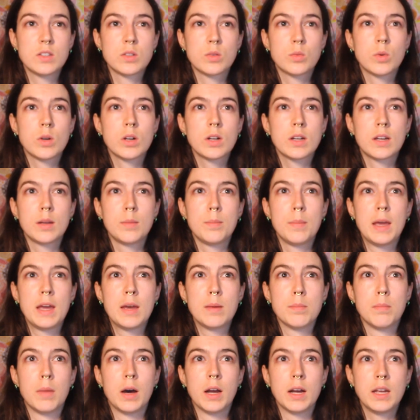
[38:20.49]
to work and
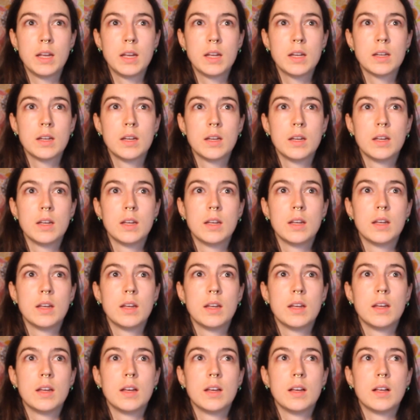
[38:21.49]
make money,
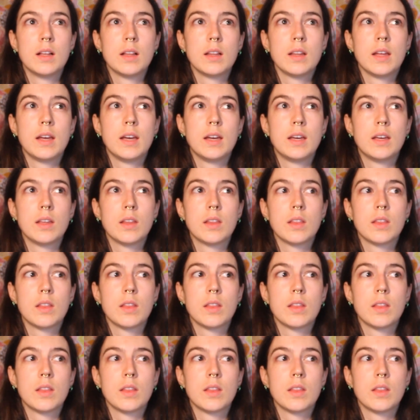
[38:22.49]
like,